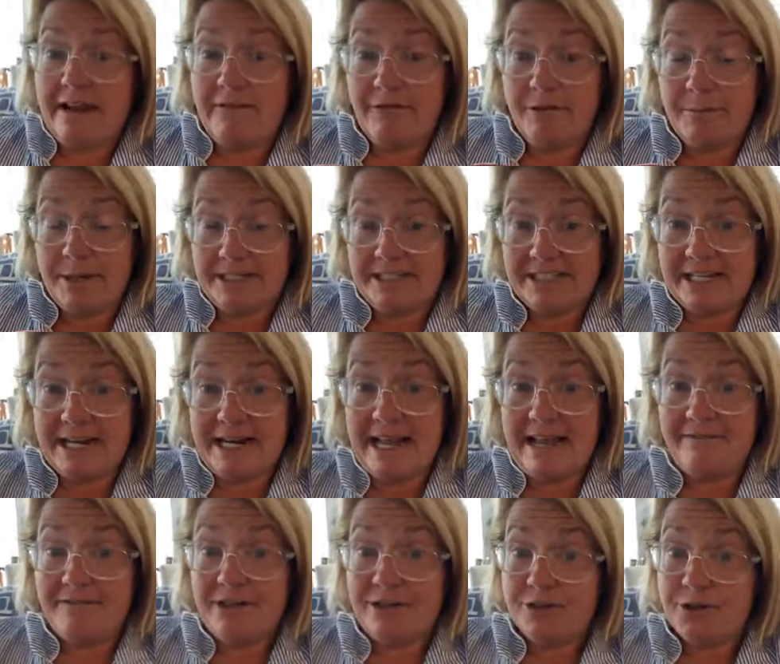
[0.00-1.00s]
Everybody's got to
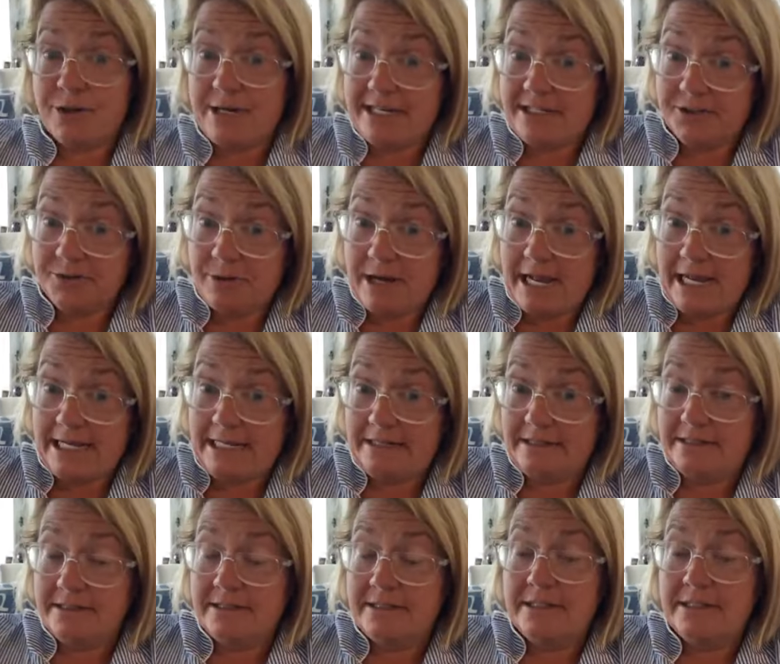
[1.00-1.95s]
have their dress right.